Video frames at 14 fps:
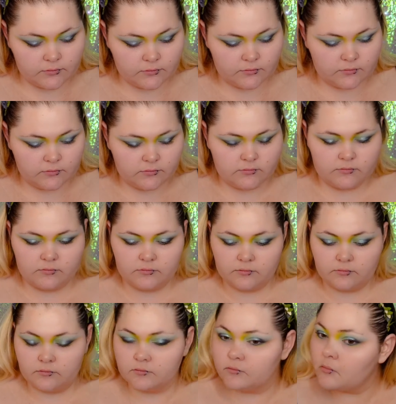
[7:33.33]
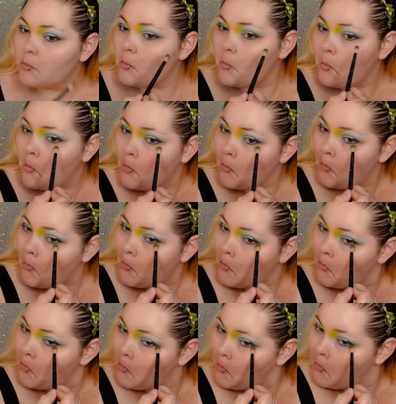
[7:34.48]

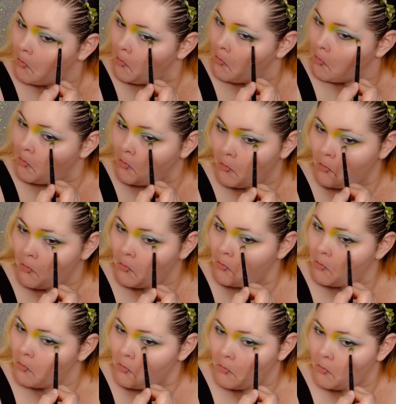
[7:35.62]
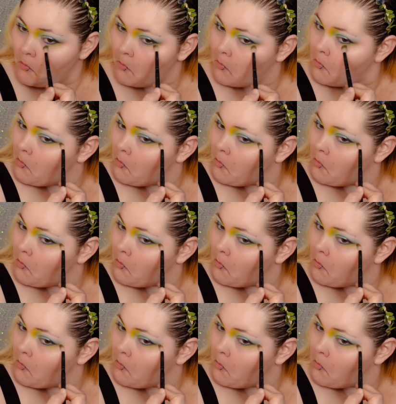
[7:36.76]
No one is speaking in this clip.